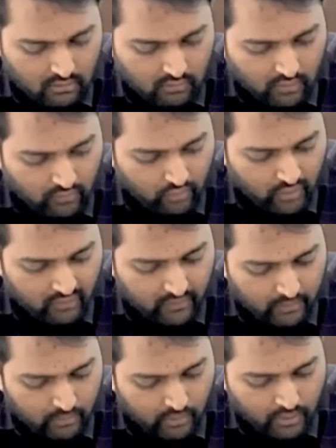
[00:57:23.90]

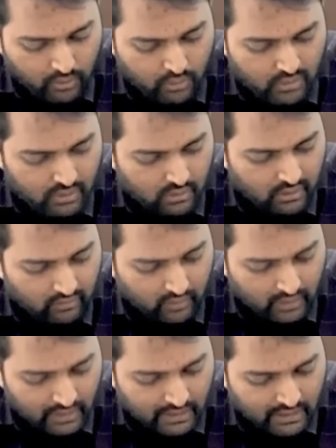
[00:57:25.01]
145.20 and
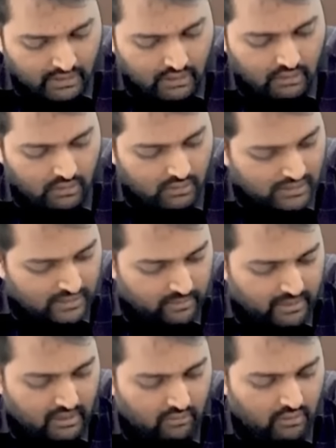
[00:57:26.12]
190
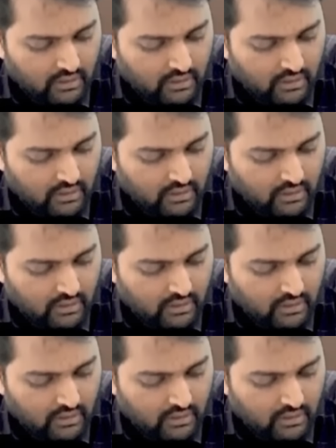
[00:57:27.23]
respectively,